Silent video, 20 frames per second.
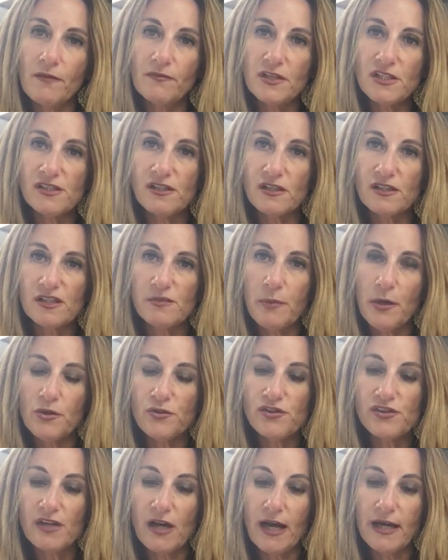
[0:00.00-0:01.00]
this
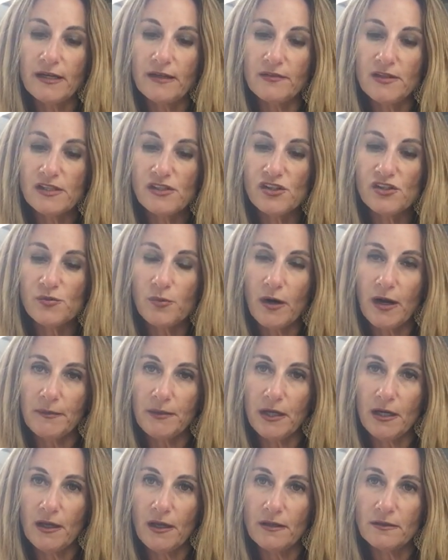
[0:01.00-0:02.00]
exposed side, and this is where
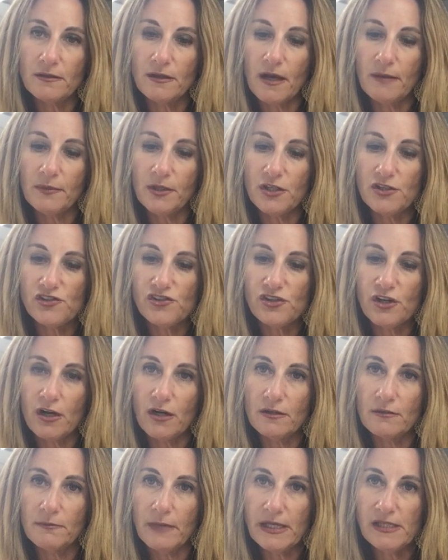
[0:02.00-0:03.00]
I'm gonna
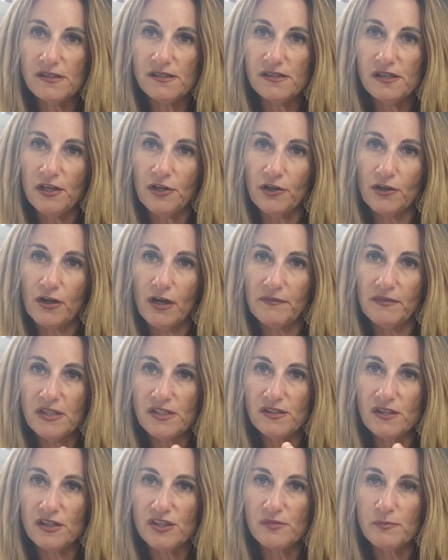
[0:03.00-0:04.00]
start my sear on
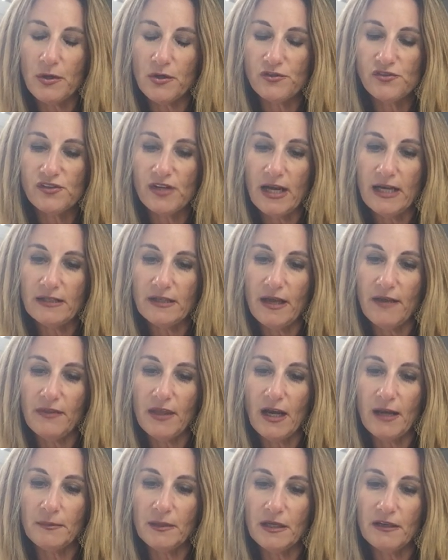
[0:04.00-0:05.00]
this exposed side,
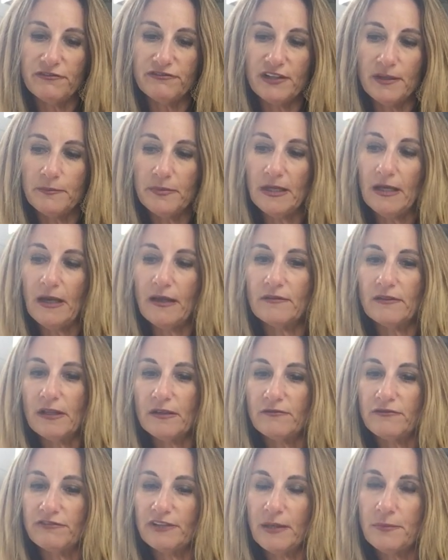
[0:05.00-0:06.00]
and then I'm gonna flip it and
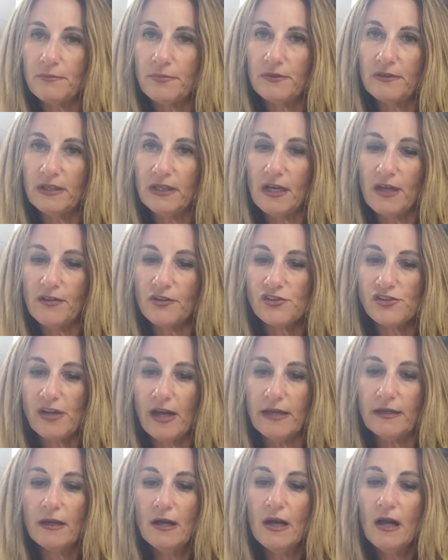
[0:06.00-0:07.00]
then flip the other
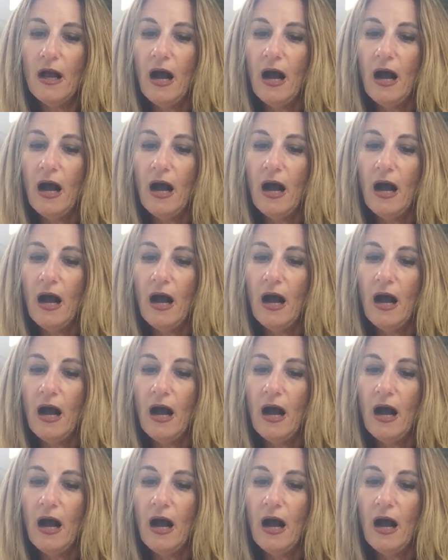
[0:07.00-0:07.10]
side.